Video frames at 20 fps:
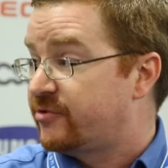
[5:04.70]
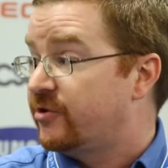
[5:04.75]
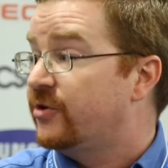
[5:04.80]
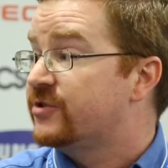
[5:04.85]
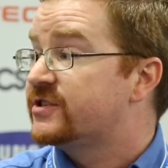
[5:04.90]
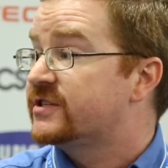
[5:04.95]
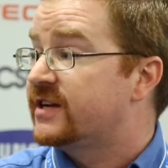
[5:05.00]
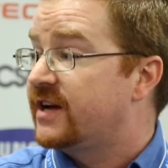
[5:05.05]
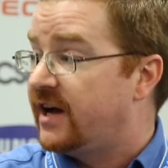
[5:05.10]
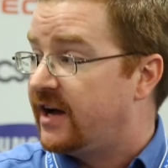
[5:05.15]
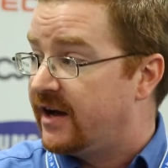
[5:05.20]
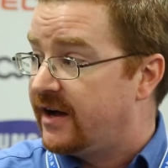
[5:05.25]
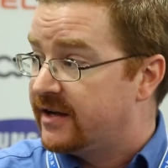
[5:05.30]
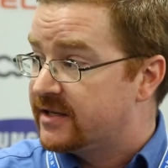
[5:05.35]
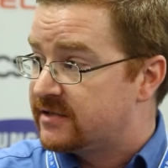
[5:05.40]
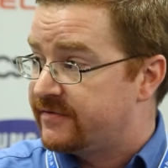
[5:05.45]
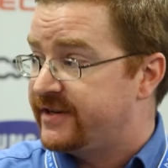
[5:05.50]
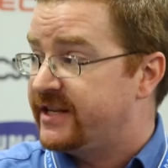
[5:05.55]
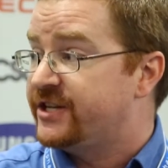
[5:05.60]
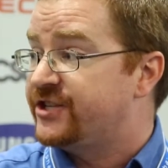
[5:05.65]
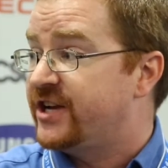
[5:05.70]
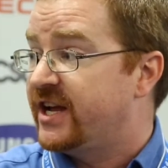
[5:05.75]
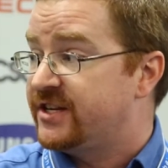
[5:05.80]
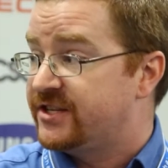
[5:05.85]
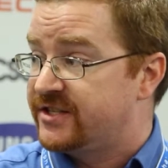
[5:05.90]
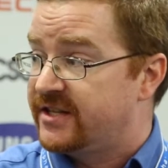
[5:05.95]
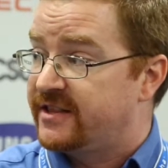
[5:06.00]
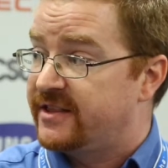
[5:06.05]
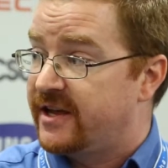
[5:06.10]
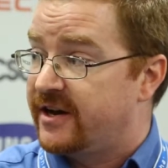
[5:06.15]
the pros and cons of any
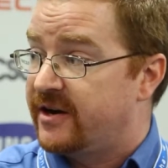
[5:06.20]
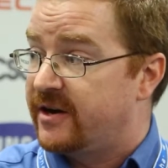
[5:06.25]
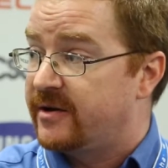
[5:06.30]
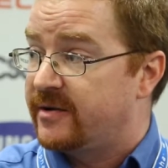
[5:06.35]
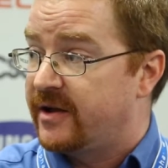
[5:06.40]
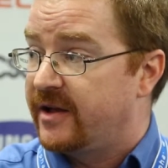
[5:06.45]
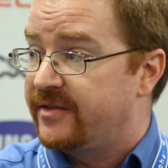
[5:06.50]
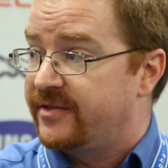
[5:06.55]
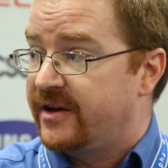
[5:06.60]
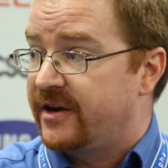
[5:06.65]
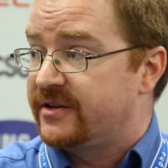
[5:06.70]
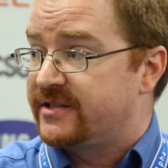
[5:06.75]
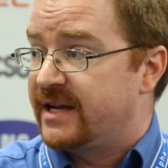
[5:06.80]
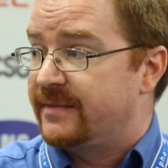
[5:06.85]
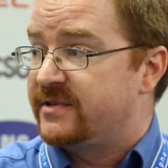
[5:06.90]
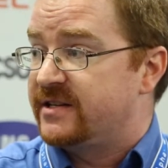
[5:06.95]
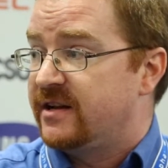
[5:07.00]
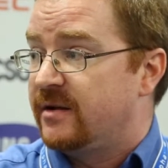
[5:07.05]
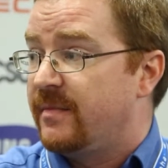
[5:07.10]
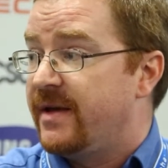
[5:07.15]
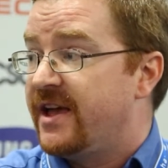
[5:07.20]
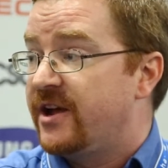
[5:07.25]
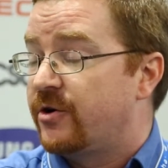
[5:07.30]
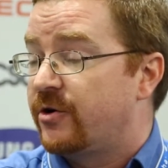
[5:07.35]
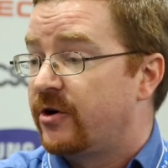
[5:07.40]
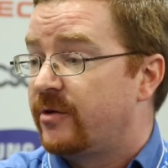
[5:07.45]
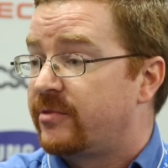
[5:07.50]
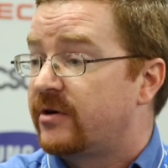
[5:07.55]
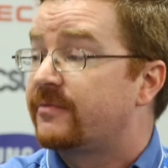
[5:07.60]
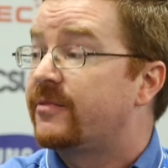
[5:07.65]
changes that they're, they're attempting to
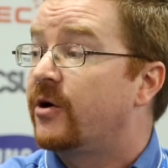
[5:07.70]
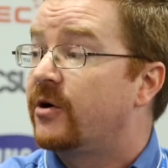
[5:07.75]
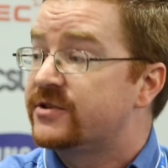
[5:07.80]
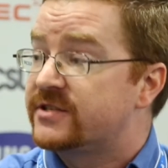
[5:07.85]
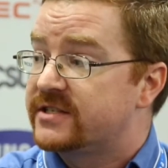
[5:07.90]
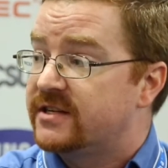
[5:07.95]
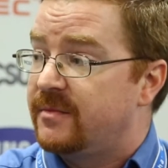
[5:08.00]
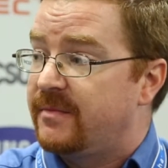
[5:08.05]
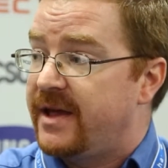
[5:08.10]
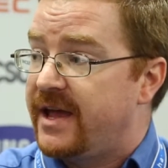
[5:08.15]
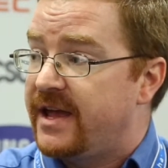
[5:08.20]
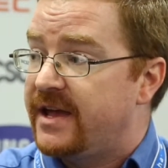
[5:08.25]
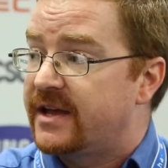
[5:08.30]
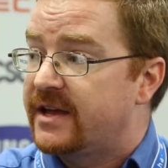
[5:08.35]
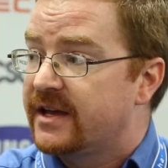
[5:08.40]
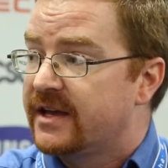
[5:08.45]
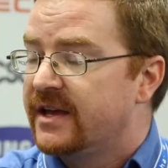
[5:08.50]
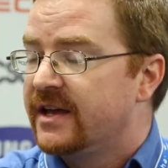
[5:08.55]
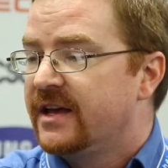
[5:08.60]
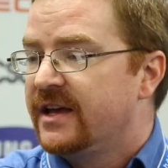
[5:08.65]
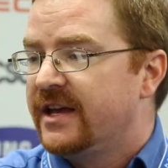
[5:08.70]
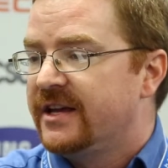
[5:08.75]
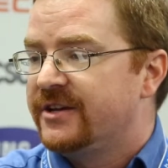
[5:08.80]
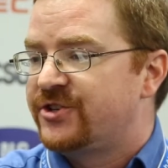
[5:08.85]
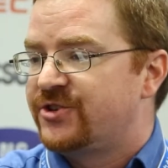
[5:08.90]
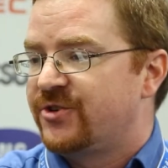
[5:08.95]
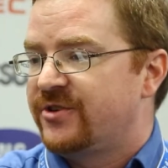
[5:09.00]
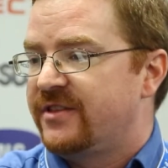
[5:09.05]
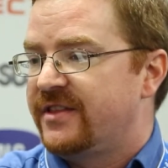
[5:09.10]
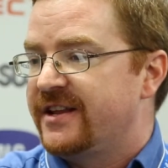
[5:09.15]
make or are proposing to make,
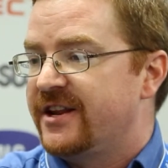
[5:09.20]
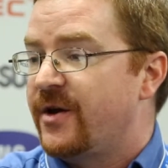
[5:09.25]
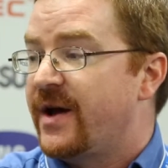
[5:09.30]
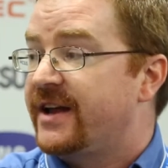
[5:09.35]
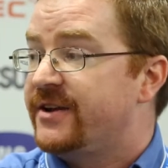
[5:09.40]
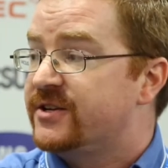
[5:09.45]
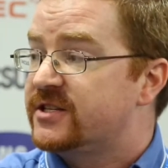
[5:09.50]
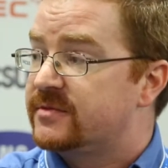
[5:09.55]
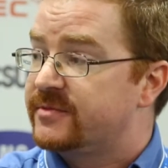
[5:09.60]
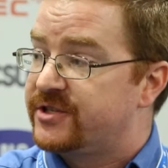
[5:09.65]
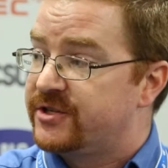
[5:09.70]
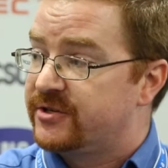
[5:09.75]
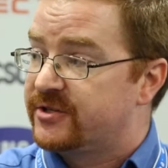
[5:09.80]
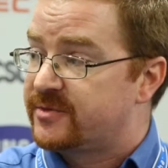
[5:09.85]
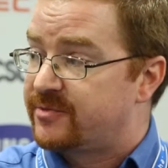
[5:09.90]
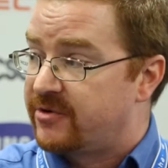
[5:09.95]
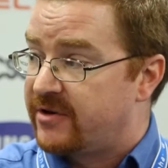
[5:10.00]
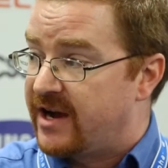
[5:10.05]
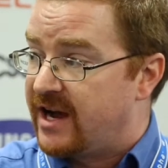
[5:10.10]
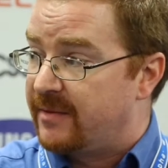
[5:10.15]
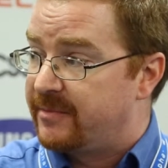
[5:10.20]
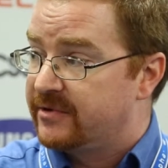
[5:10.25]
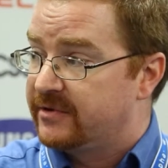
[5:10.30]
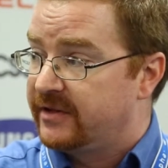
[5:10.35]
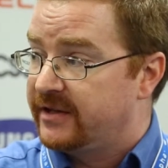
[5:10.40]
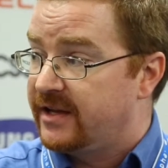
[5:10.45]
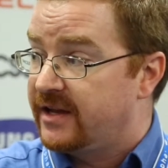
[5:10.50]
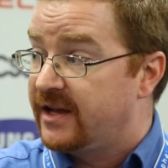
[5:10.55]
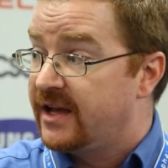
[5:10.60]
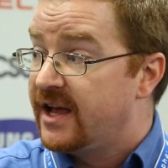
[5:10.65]
ensure that they know how to use the materials
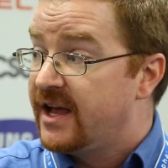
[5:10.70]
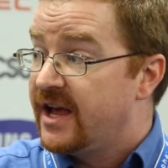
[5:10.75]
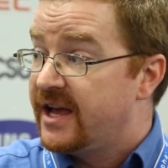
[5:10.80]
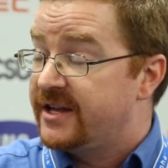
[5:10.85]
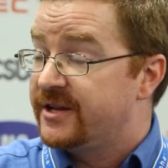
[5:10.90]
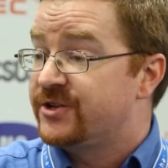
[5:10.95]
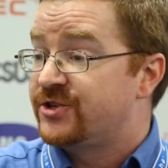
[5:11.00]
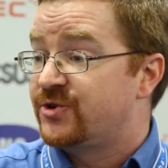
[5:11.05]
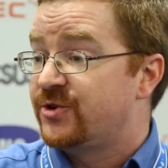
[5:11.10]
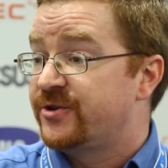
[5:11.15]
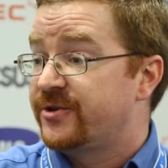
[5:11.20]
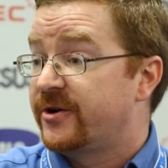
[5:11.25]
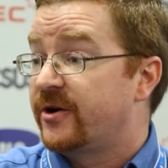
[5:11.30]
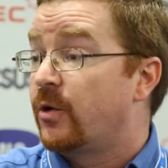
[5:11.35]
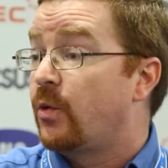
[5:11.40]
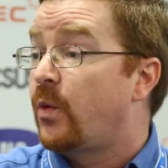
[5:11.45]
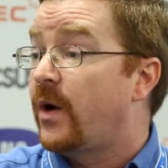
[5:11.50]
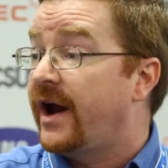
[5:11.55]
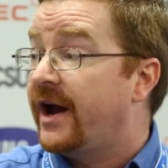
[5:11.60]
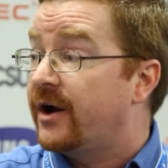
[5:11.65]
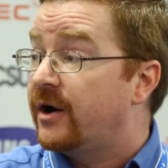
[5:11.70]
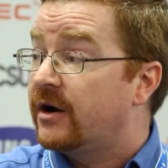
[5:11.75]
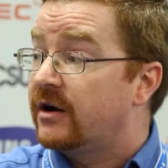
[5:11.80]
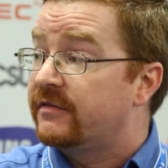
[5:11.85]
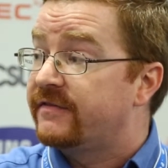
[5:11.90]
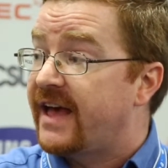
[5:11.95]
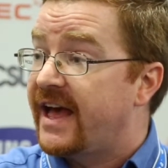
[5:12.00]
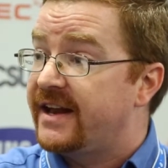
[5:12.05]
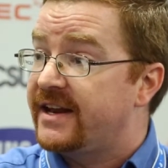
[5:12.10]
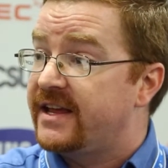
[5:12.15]
properly, and ensure they're aware
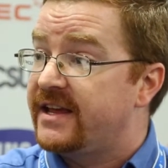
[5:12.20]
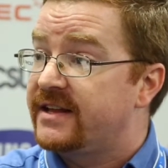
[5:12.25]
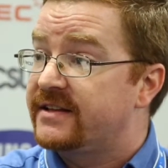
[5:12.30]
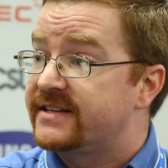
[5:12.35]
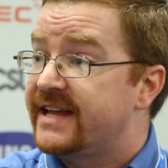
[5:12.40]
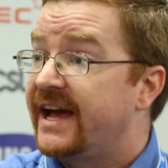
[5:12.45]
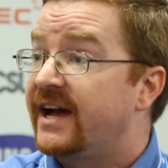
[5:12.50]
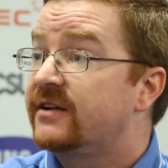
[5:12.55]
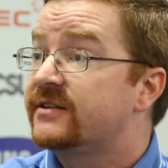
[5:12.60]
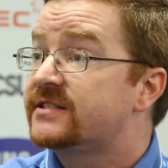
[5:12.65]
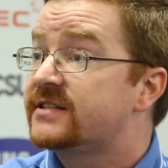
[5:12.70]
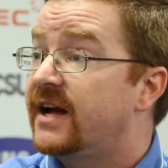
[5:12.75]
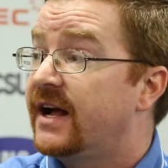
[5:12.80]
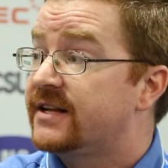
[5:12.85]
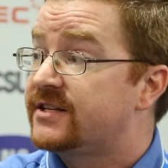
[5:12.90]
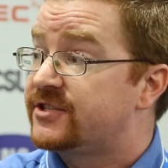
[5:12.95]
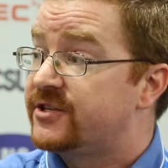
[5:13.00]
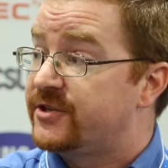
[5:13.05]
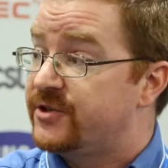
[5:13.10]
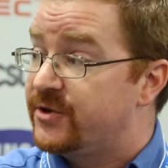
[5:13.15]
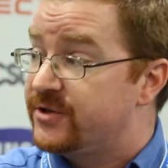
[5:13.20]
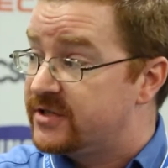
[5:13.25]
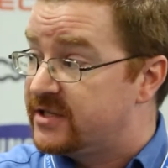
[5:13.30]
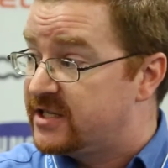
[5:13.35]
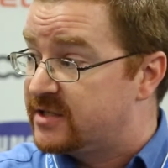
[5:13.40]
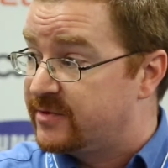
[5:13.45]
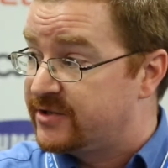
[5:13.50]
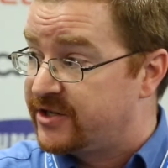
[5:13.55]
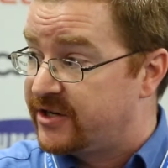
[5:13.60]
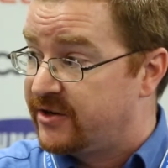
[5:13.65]
of any downsides to use
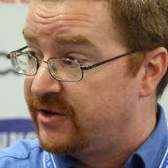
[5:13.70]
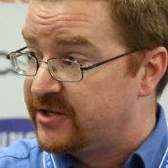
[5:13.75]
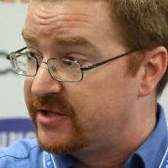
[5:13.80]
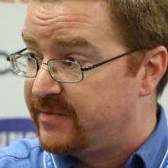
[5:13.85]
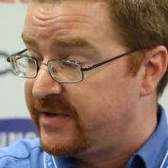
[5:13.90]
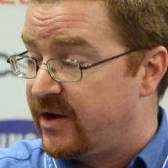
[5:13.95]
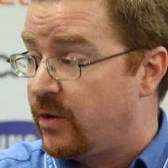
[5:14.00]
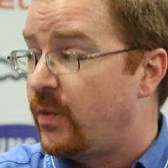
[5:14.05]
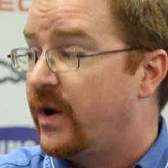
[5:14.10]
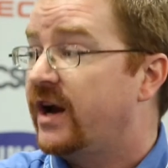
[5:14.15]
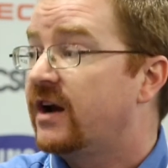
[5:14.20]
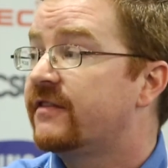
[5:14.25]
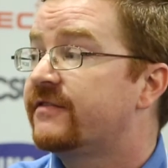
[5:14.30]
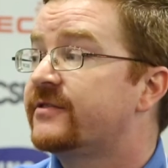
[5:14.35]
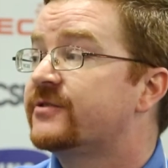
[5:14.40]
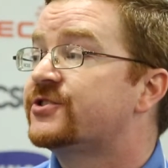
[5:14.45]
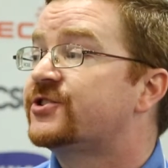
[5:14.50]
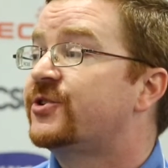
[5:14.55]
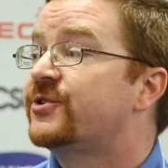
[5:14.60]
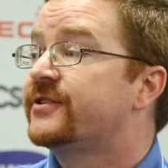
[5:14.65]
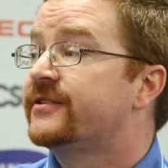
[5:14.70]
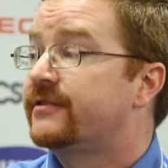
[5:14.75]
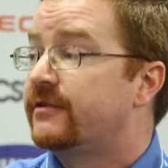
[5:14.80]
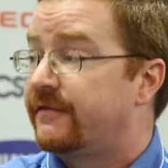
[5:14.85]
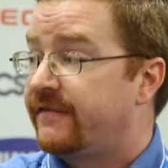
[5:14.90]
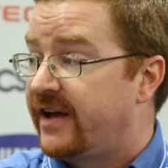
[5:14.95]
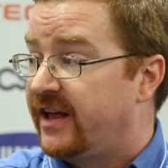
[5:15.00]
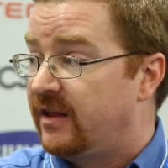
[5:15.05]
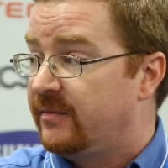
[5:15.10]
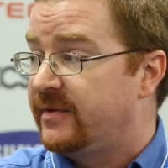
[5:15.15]
these materials and be aware of those during the
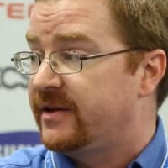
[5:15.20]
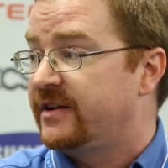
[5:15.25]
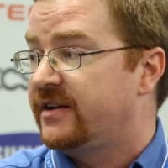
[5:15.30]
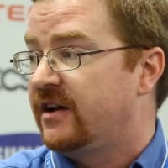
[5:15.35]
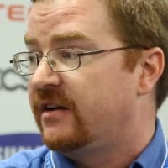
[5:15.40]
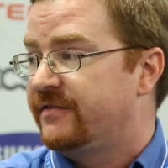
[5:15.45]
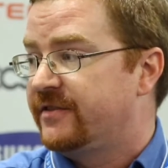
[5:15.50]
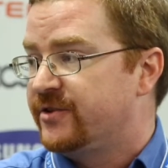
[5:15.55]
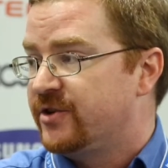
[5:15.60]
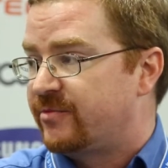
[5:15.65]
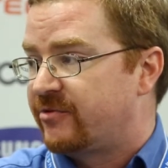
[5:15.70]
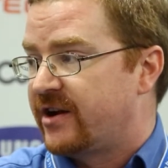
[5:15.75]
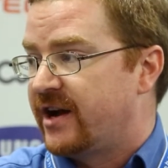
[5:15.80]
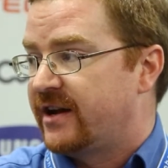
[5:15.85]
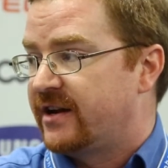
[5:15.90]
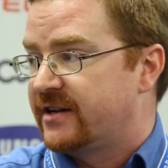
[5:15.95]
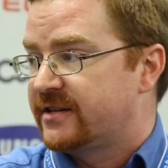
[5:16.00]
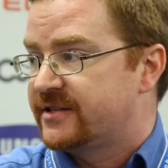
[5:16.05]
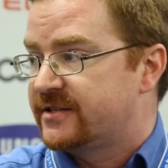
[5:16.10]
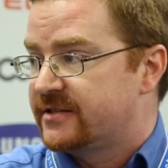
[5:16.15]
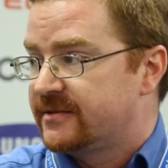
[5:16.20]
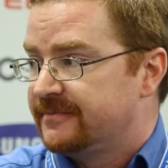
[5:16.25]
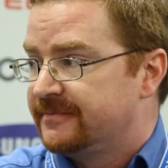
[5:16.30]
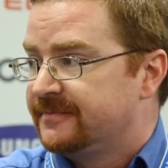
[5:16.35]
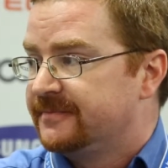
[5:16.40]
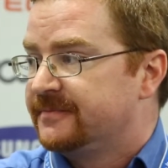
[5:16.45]
development of the new products.